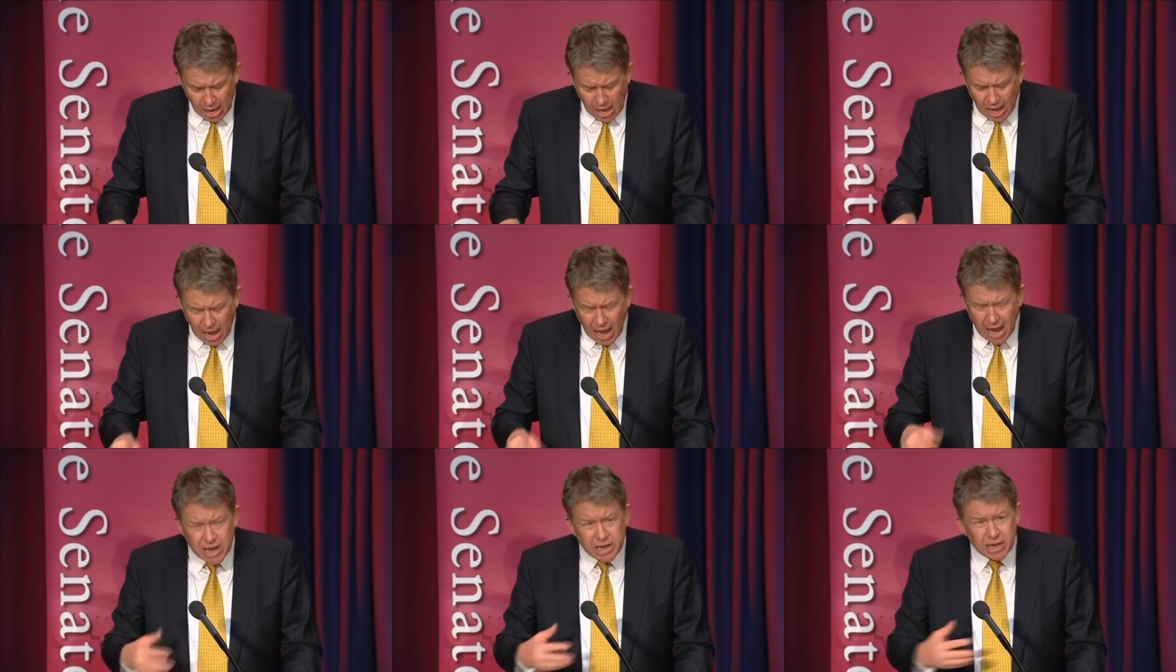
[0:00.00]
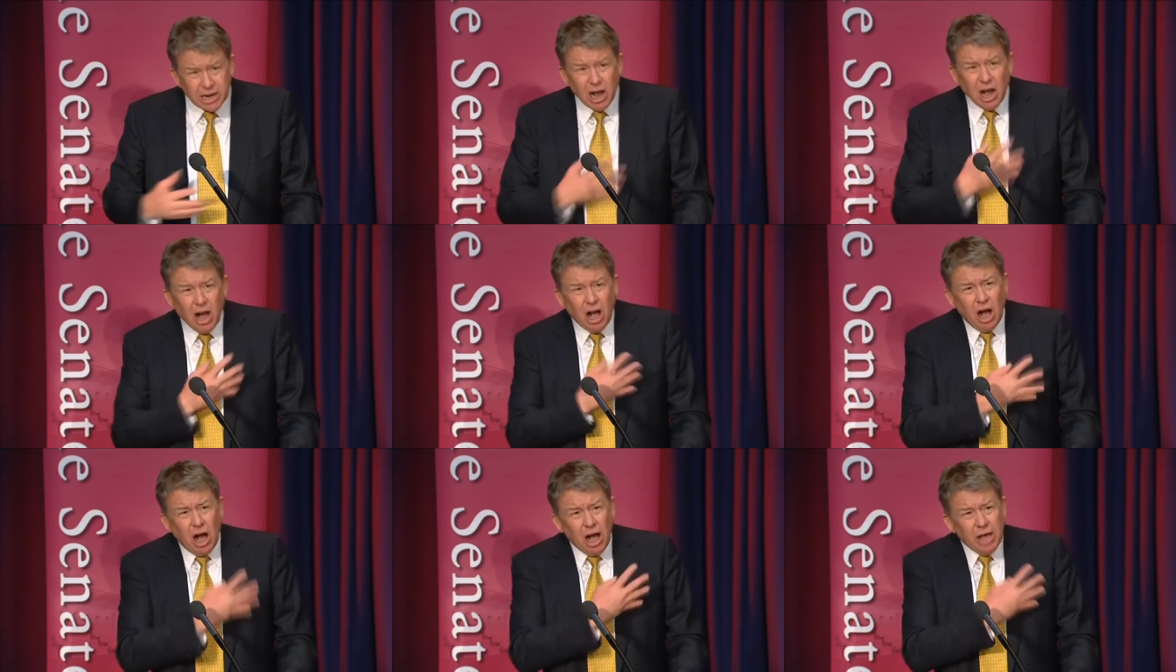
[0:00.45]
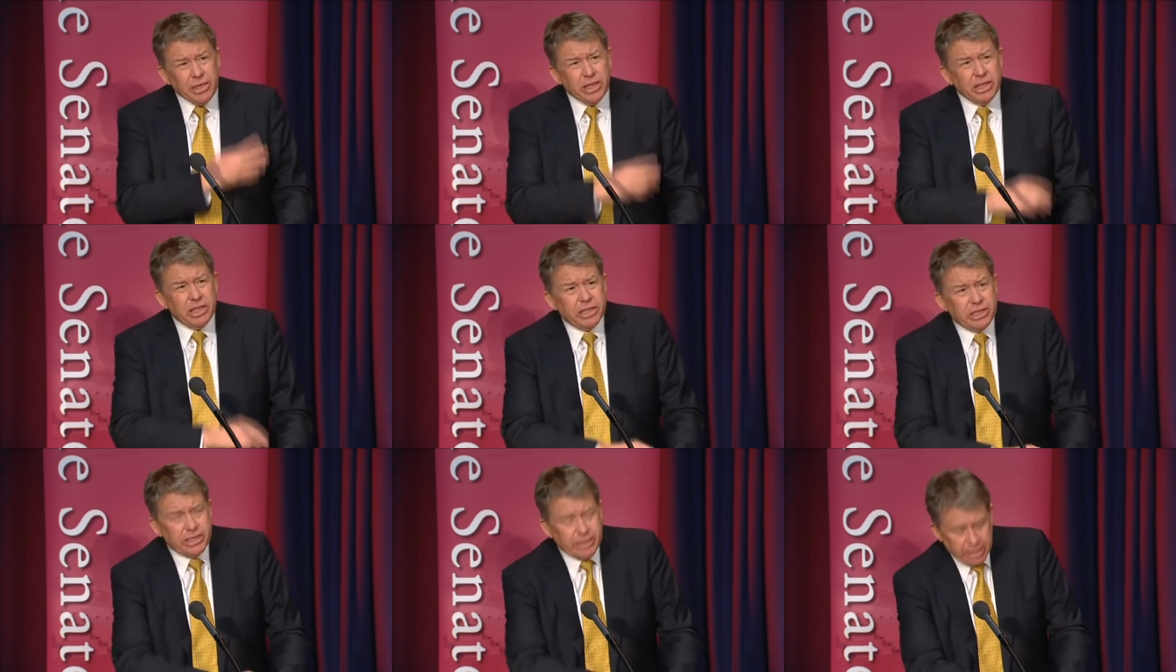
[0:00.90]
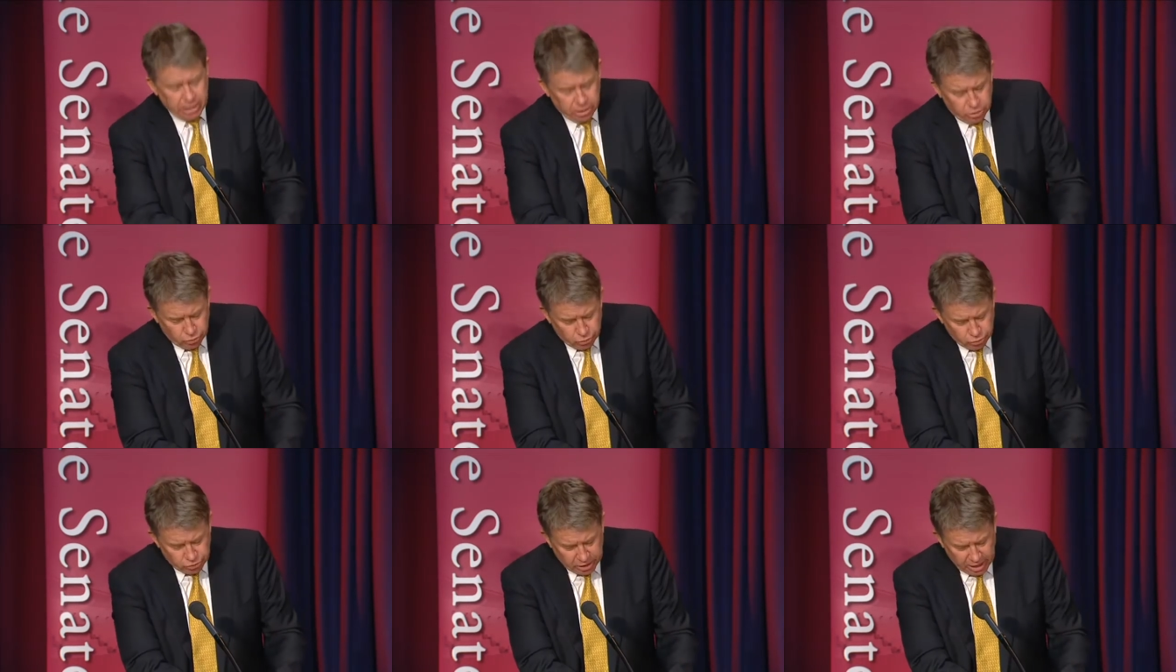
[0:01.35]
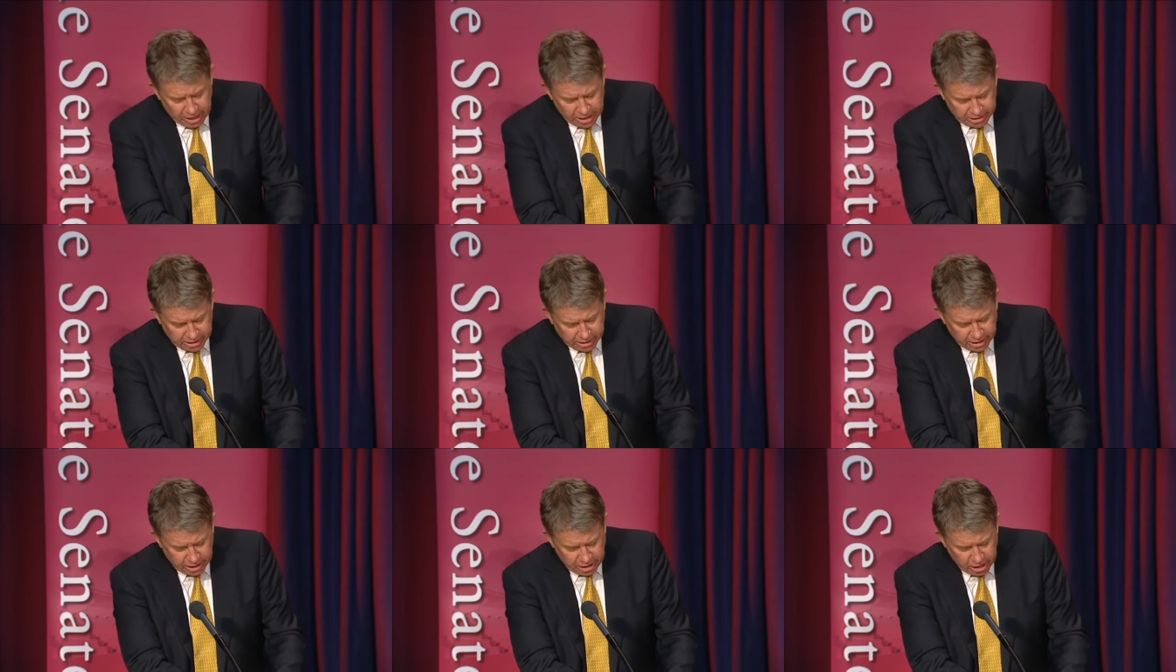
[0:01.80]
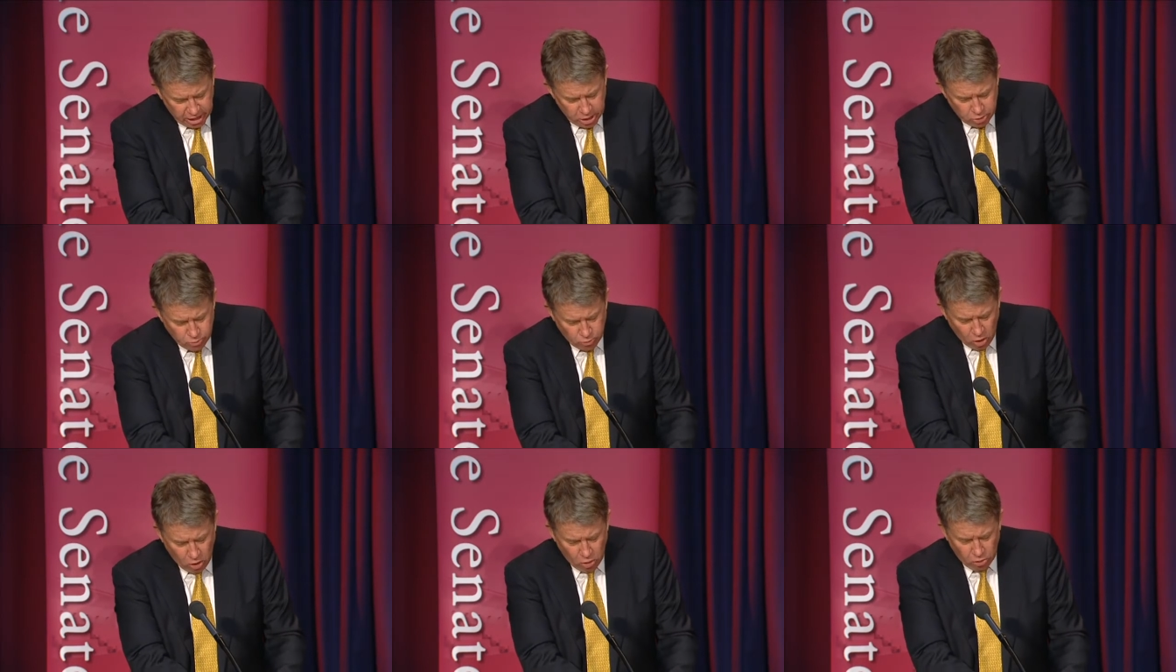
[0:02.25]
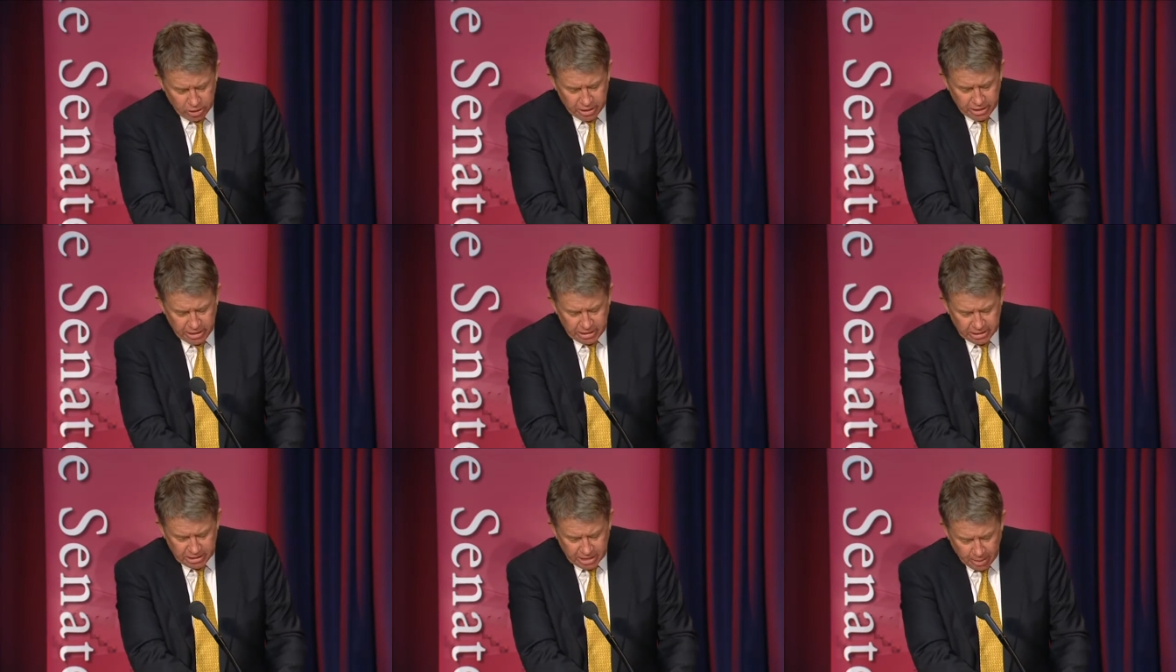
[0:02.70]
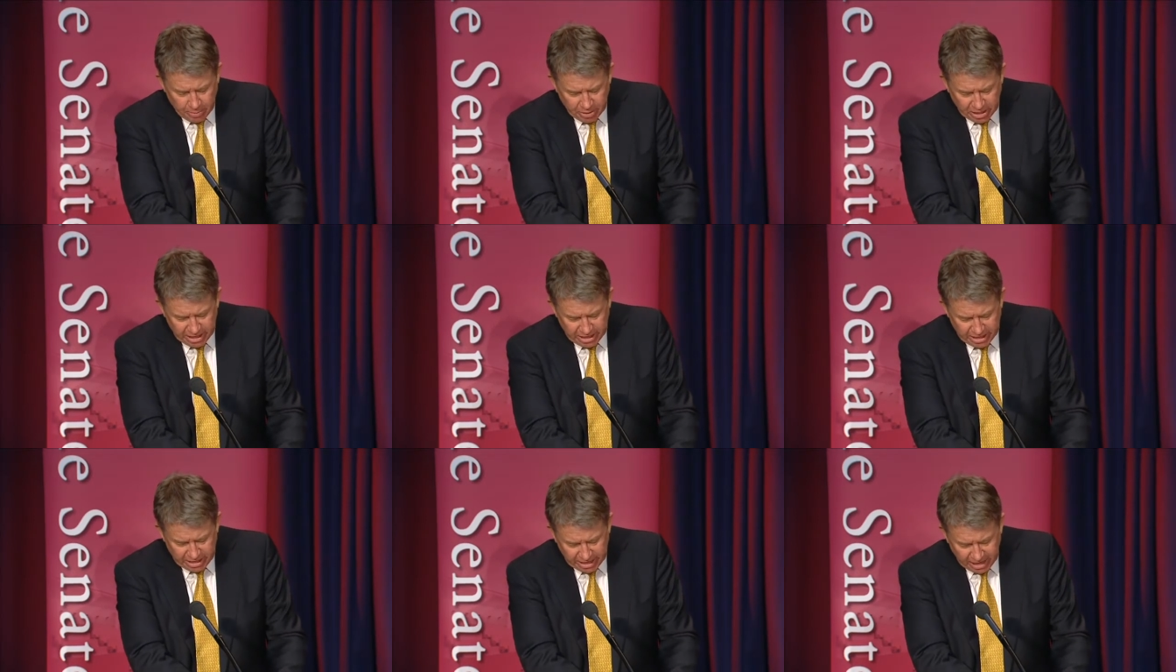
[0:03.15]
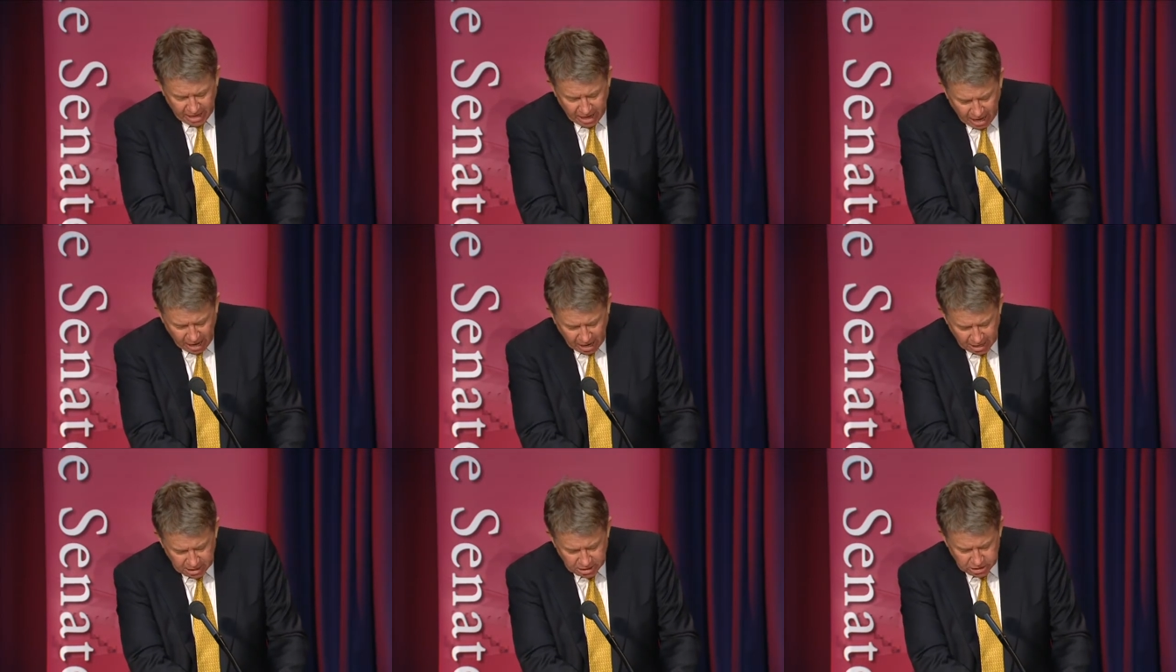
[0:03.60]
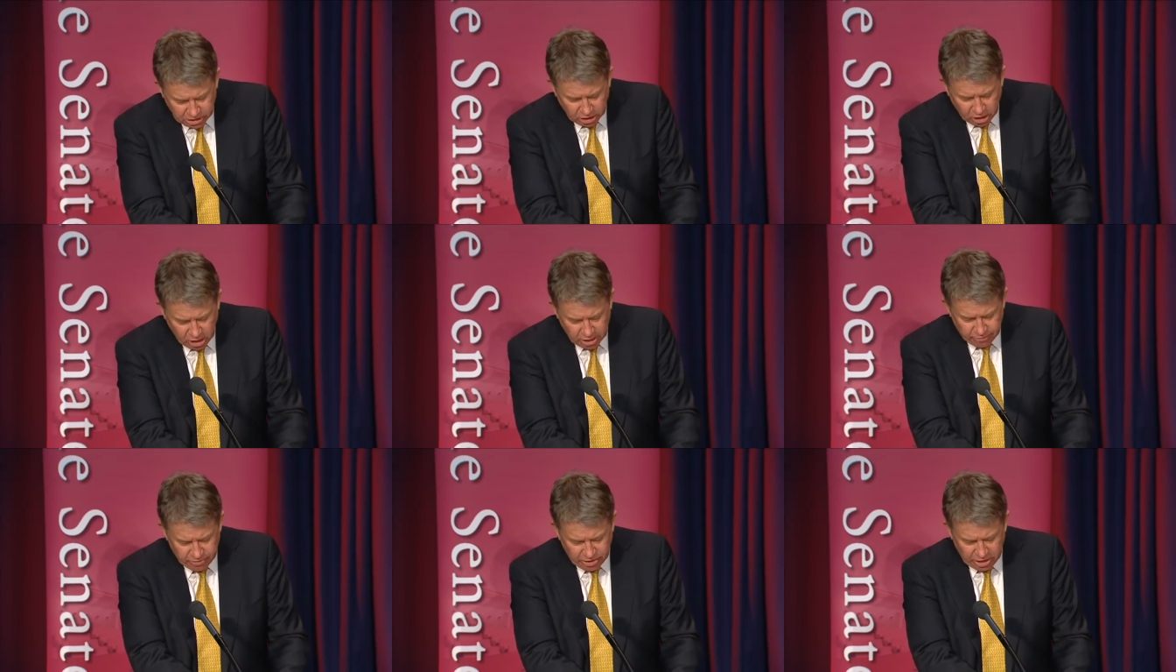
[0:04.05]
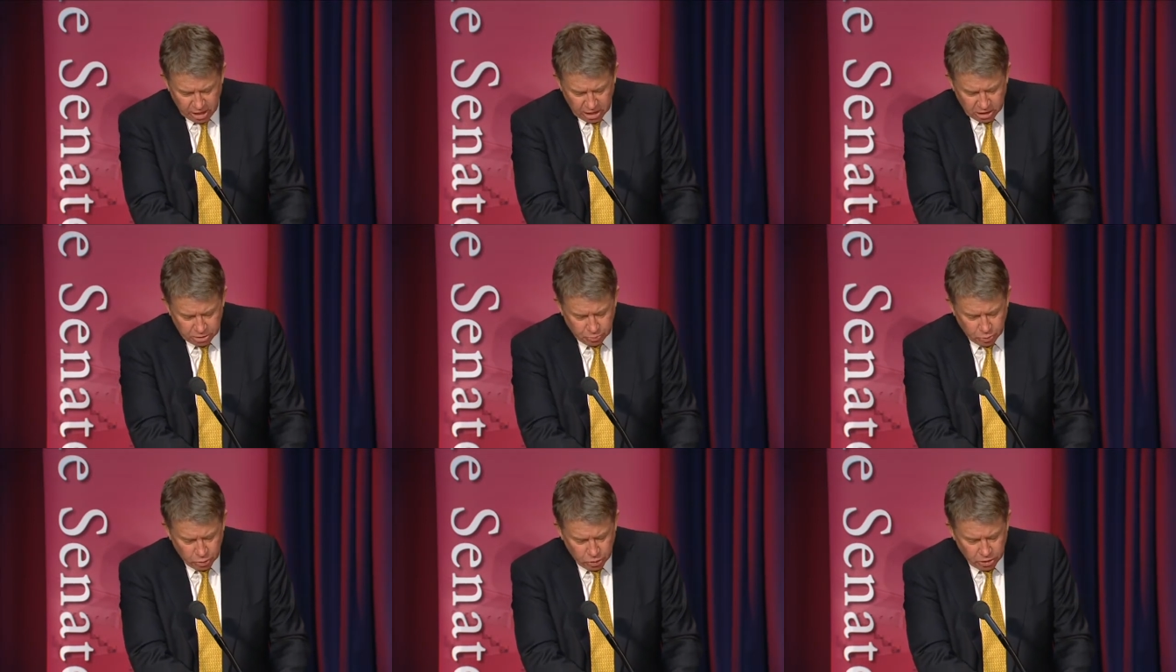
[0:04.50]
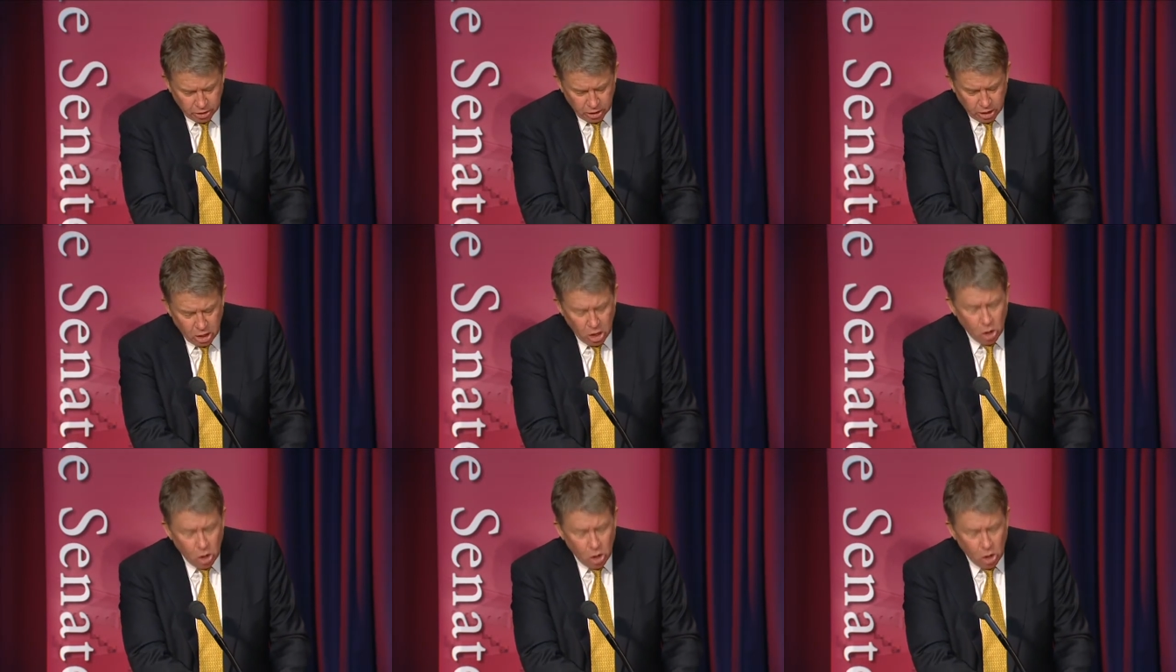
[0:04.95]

And I think the Senate also has a key role in examining the underside of the iceberg